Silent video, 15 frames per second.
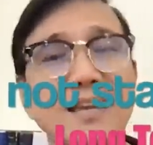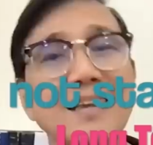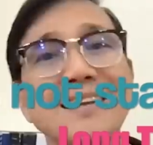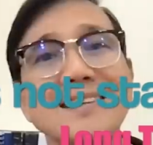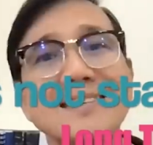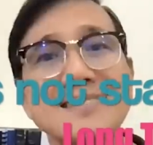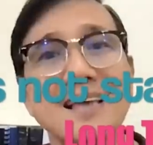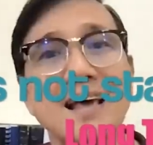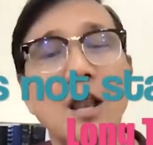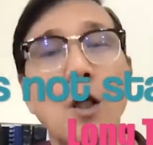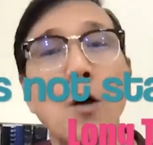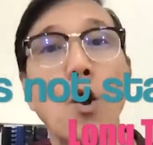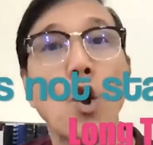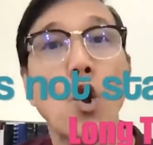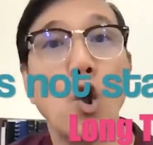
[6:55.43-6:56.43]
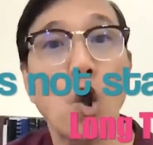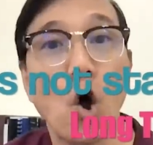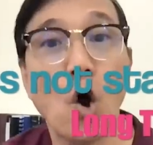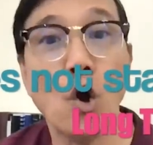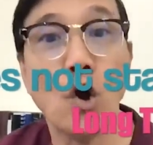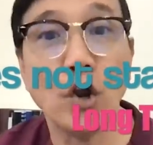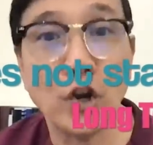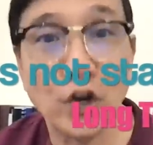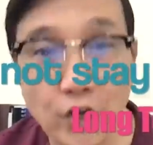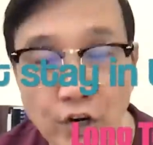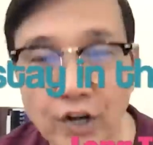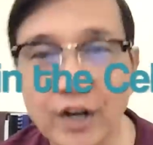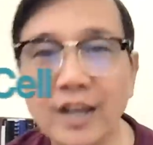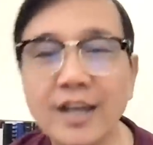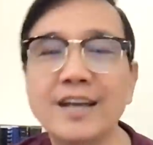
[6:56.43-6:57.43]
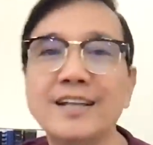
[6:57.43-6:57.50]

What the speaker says: in the cell longer